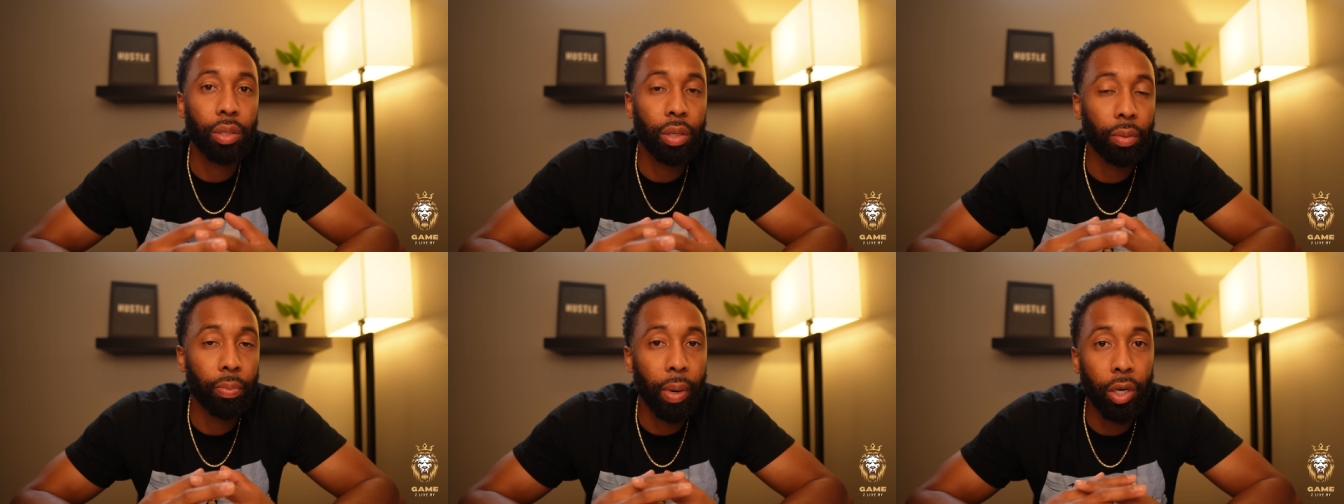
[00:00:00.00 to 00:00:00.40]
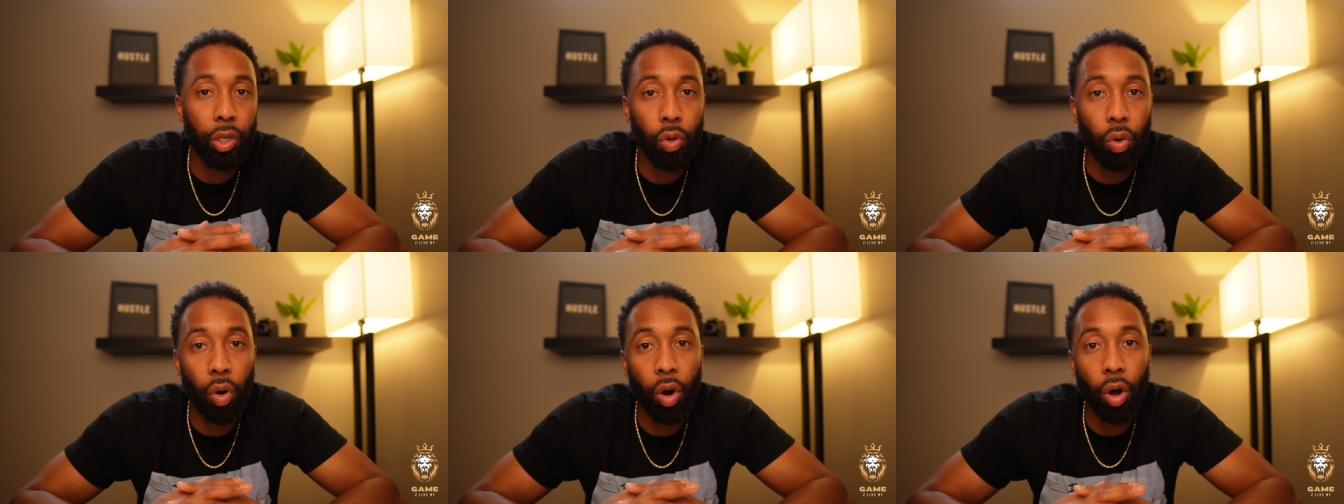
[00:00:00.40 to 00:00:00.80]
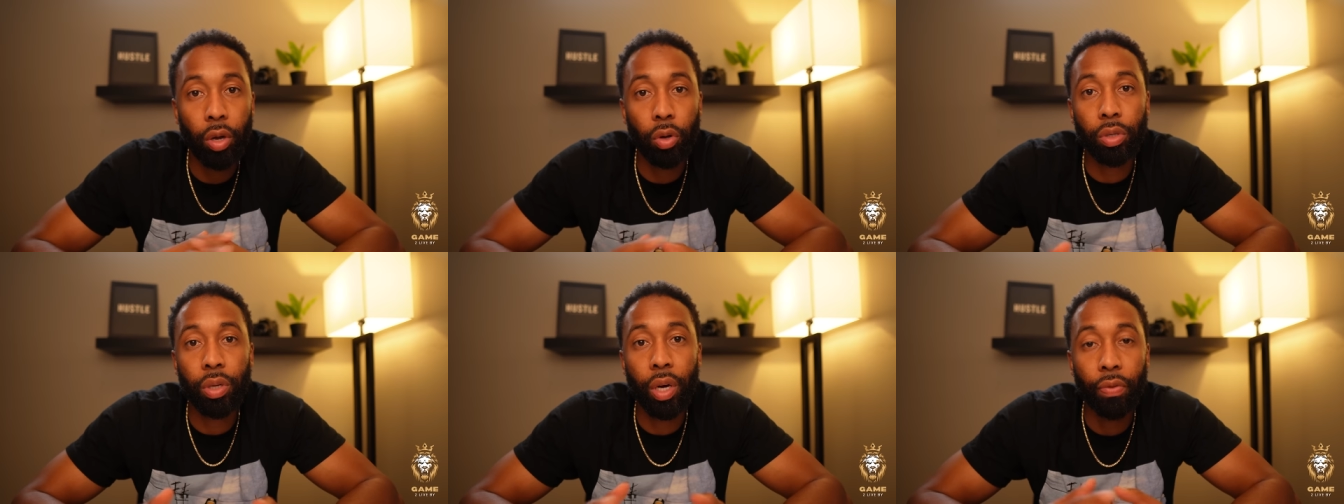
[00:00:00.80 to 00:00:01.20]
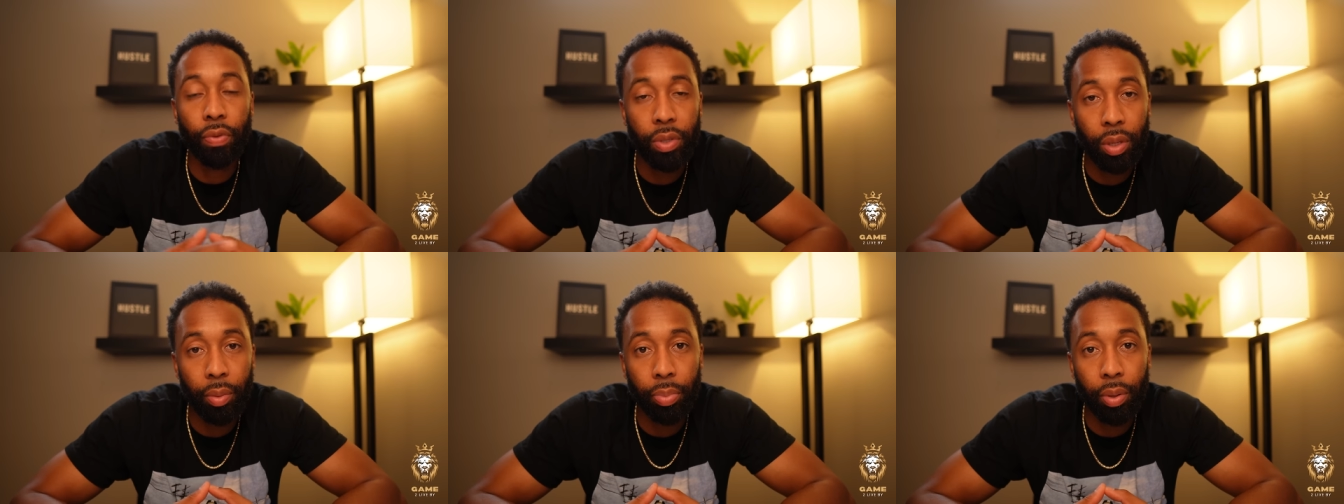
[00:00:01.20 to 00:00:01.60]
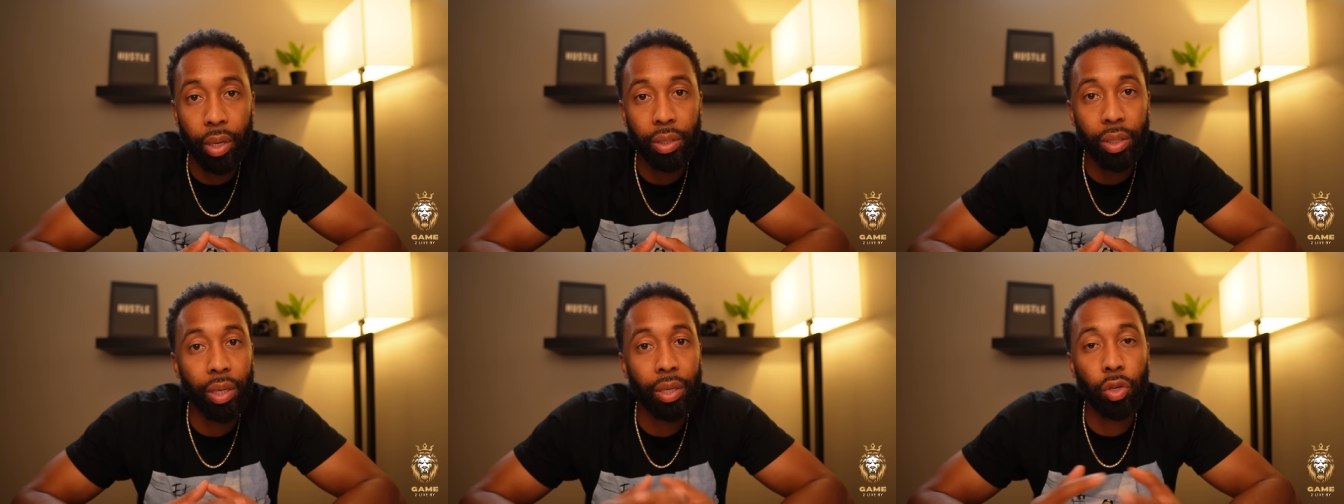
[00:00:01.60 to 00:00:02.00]
to make sure all your stuff is in
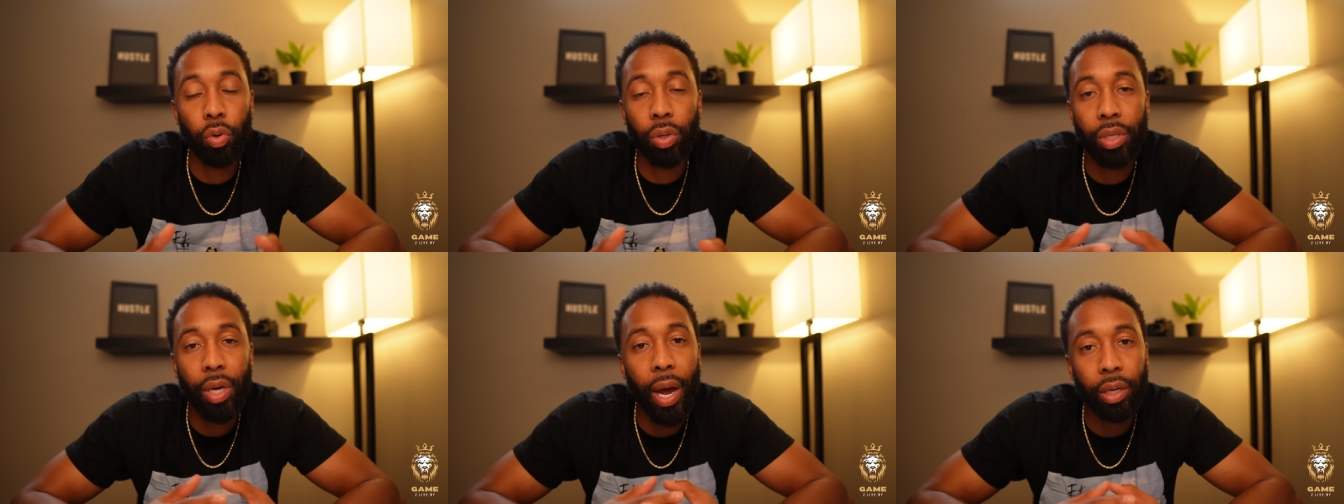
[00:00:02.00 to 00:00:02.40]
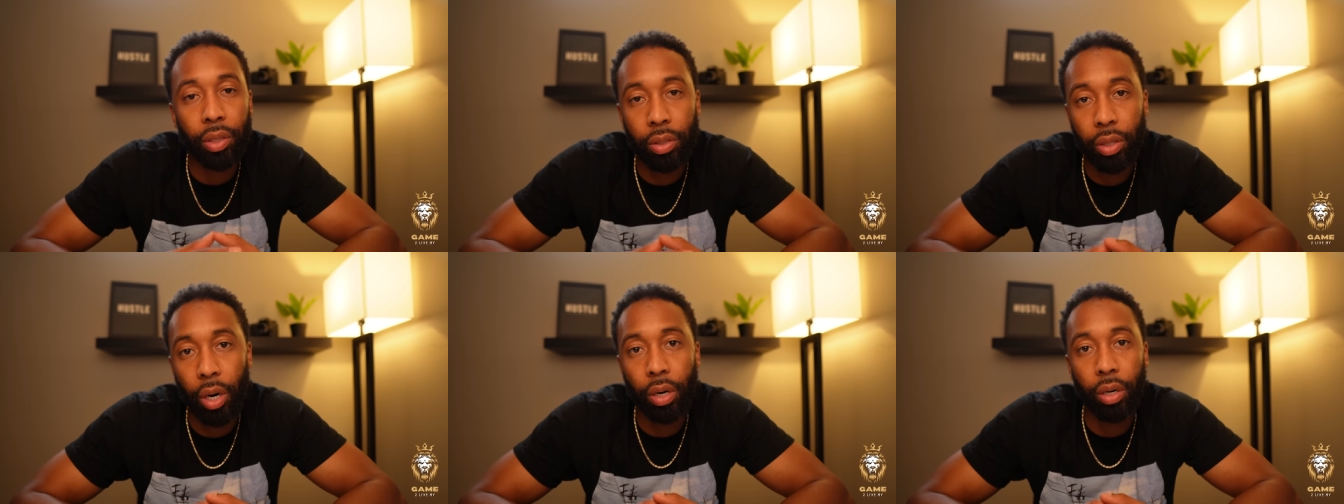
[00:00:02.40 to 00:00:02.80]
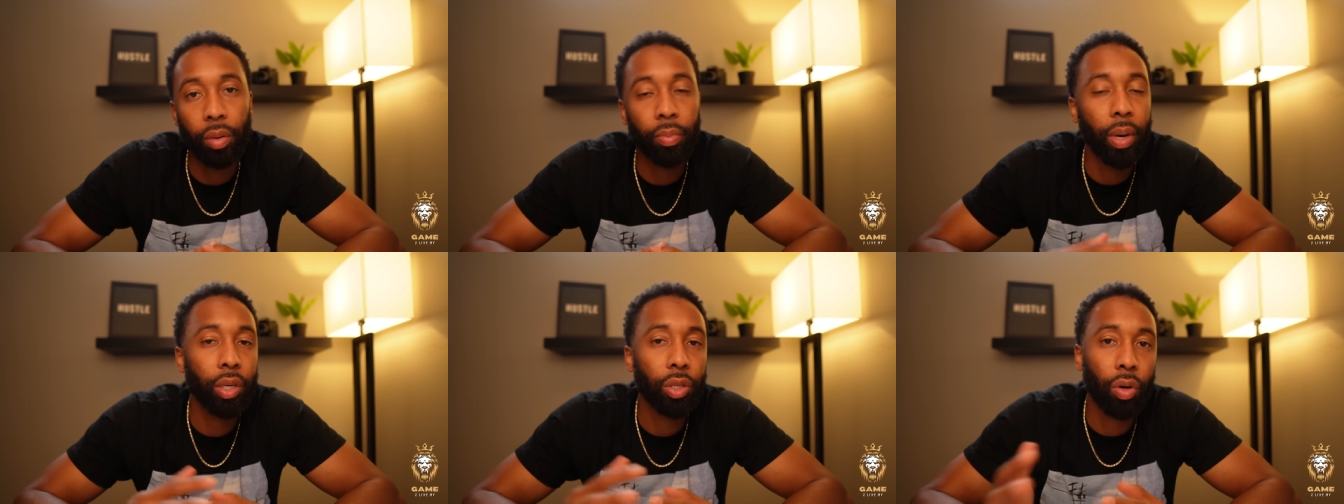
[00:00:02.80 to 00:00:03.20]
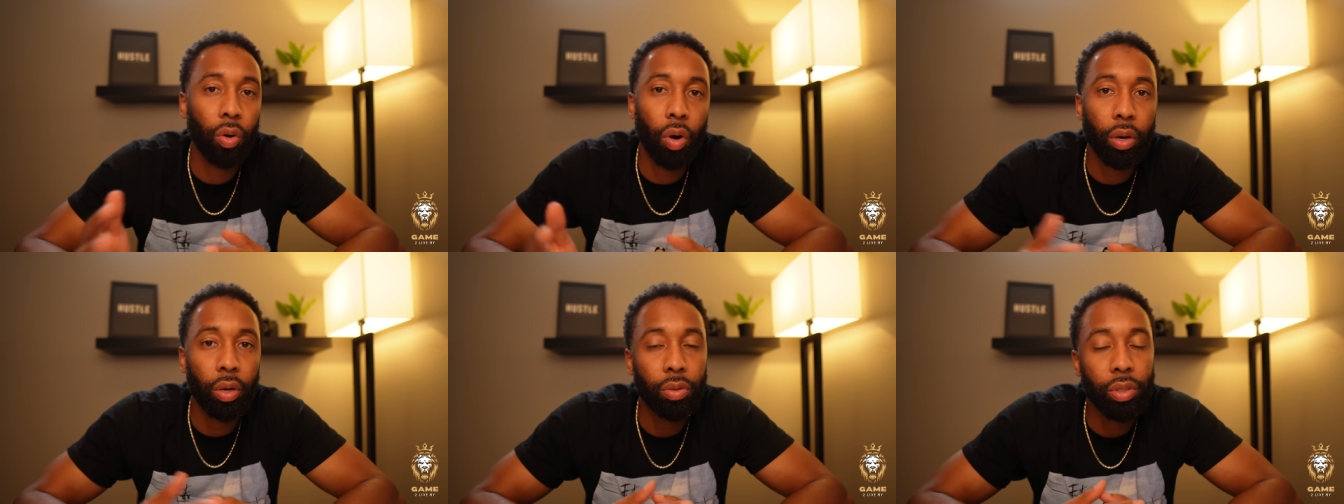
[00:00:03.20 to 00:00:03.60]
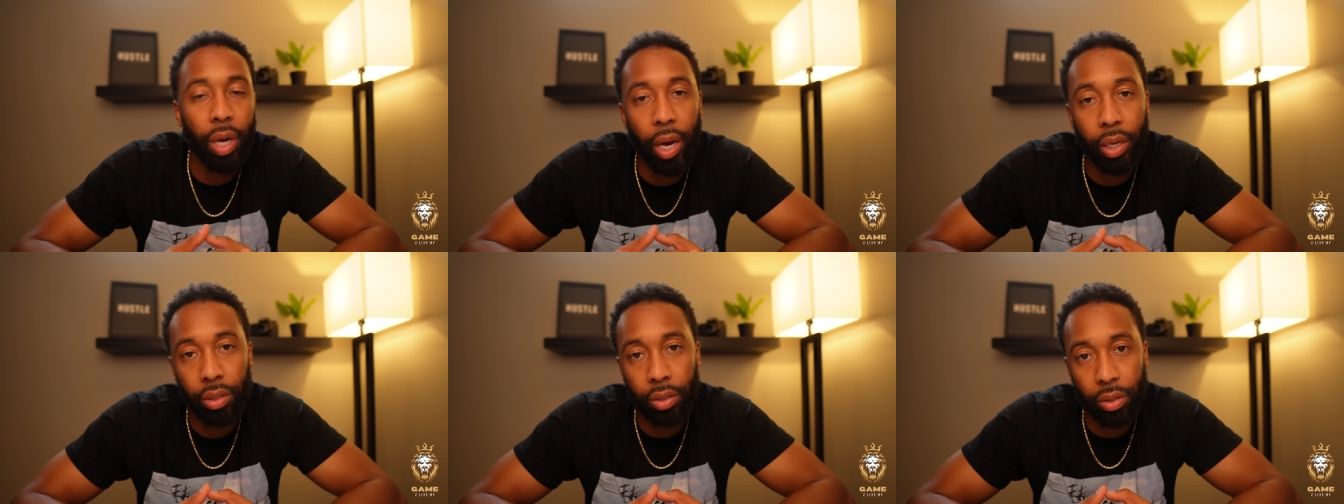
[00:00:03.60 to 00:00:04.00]
place, getting you a tax attorney to make sure all your
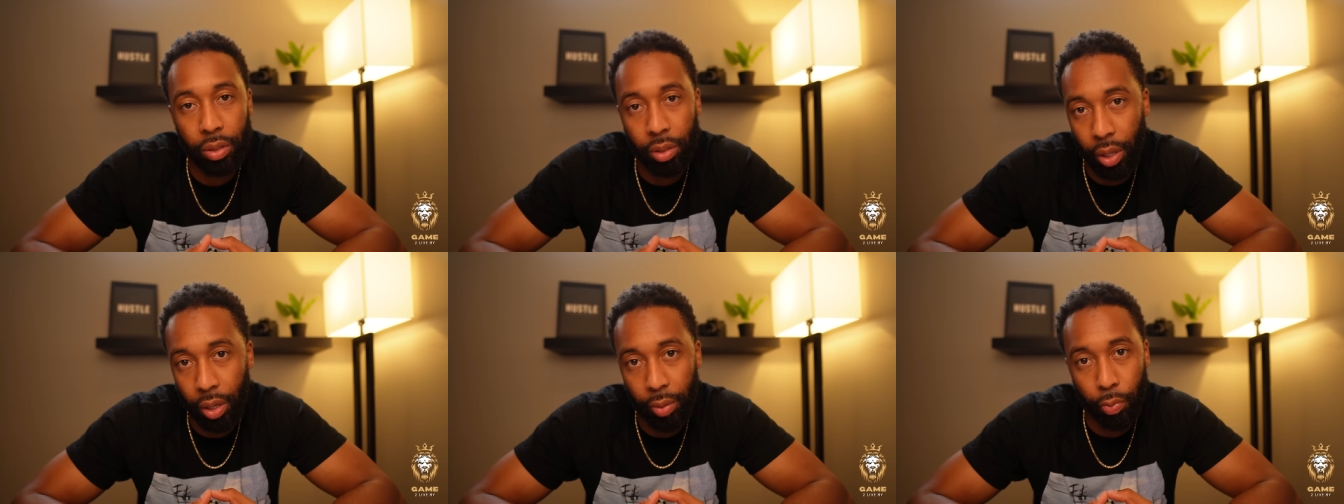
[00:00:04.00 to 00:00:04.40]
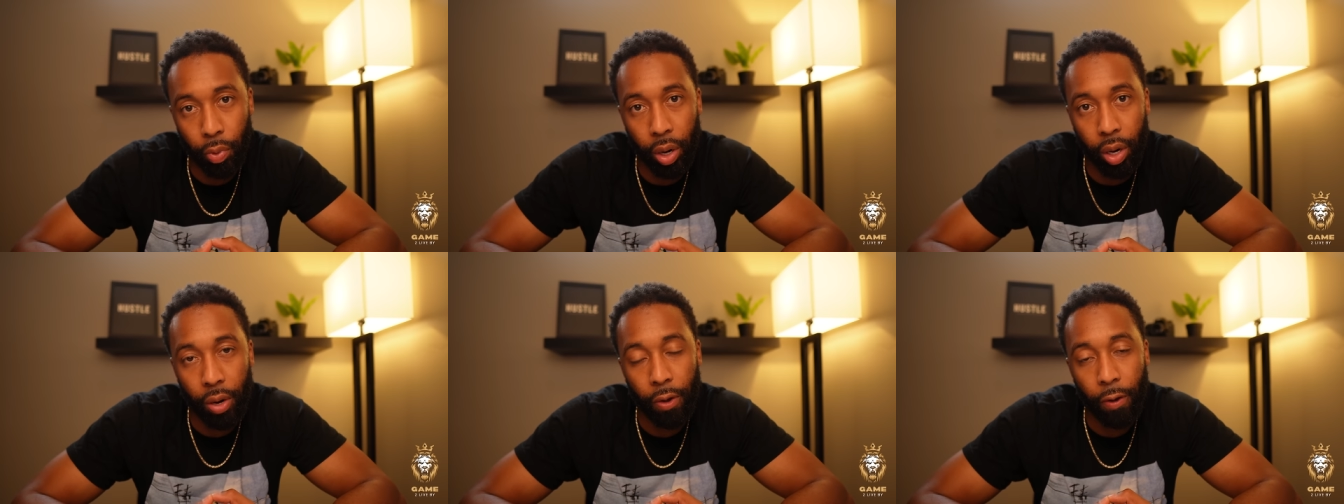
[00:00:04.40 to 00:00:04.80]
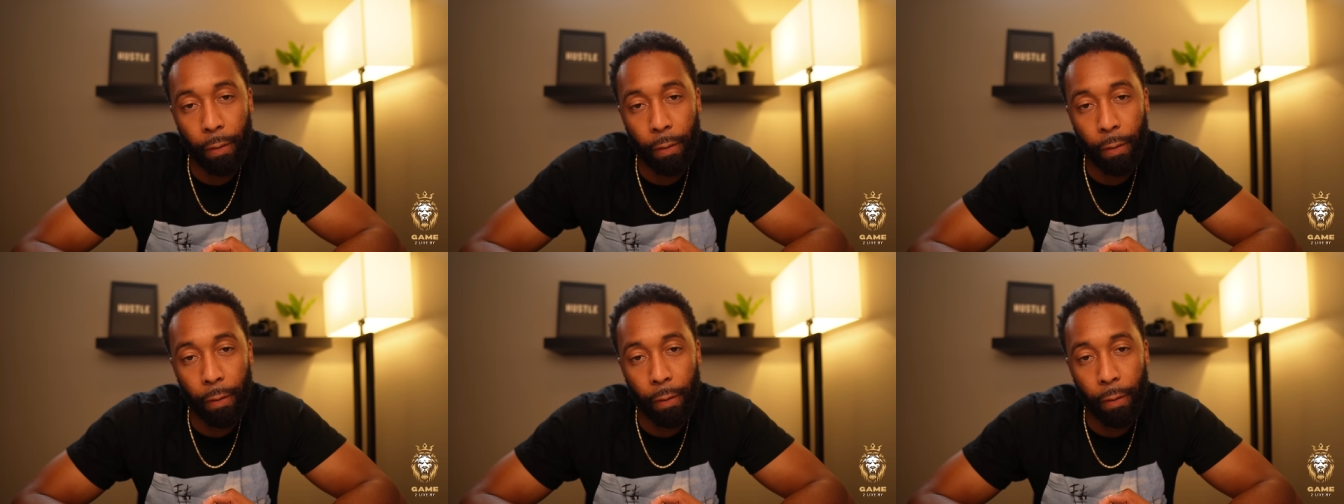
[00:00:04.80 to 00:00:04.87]
taxes are set up right.